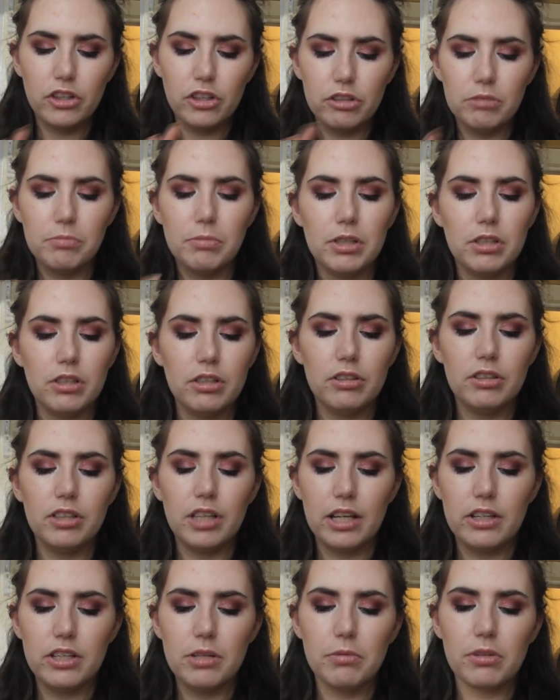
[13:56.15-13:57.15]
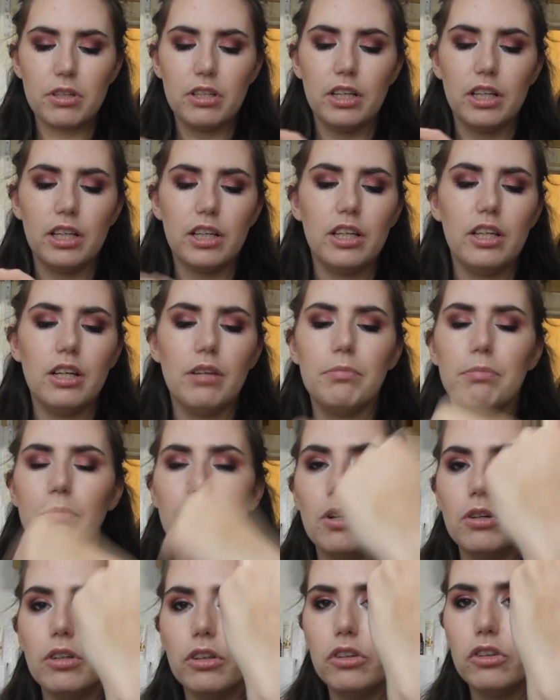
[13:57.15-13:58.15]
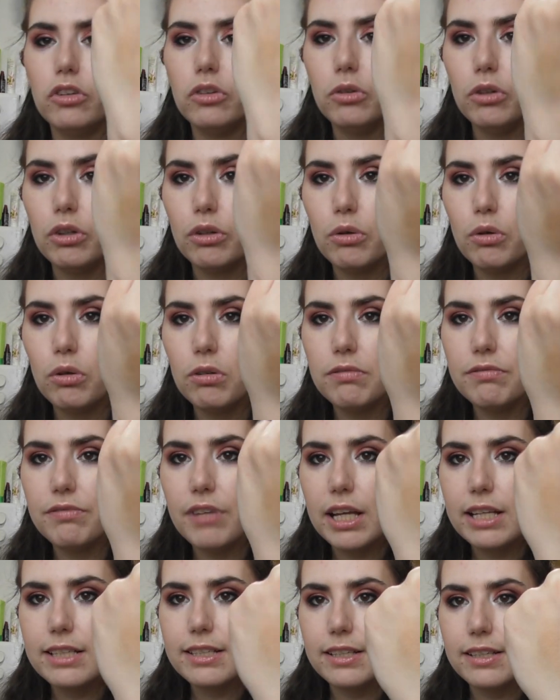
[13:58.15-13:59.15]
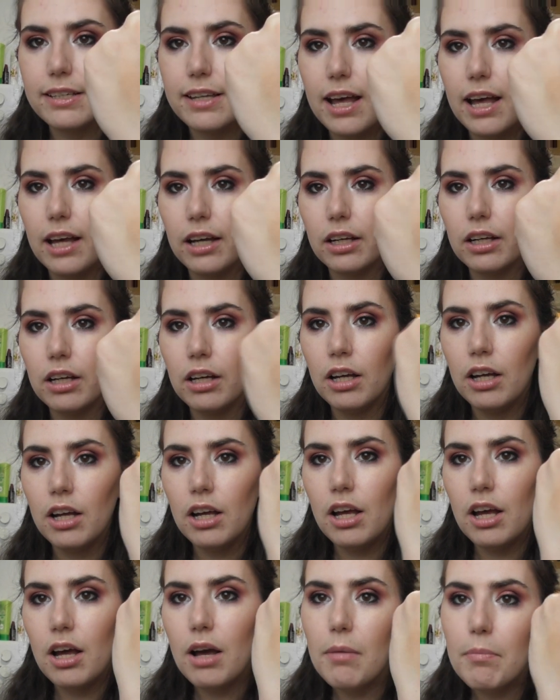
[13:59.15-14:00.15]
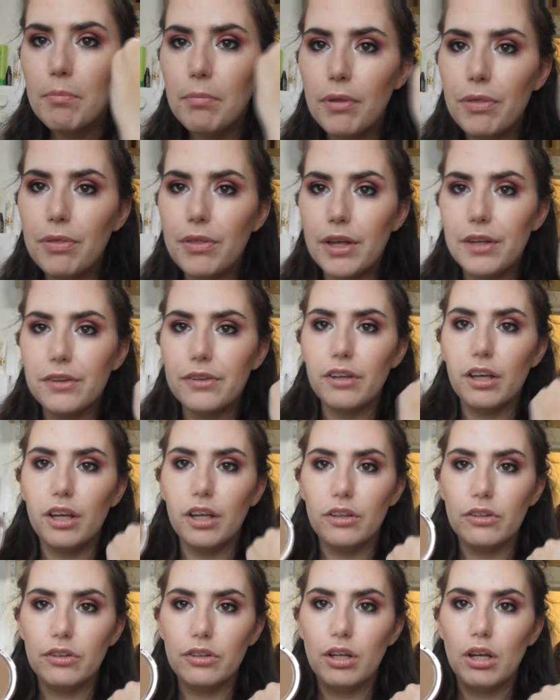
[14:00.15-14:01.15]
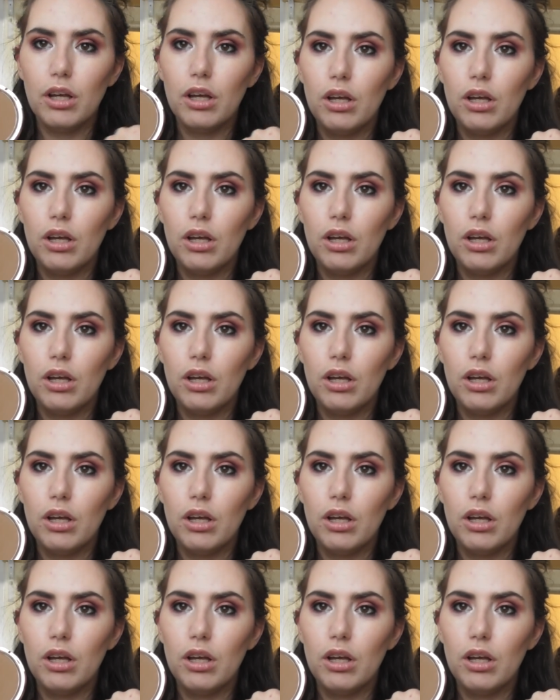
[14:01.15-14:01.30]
You're going to end up with like enough product to do your whole face and neck. But this is,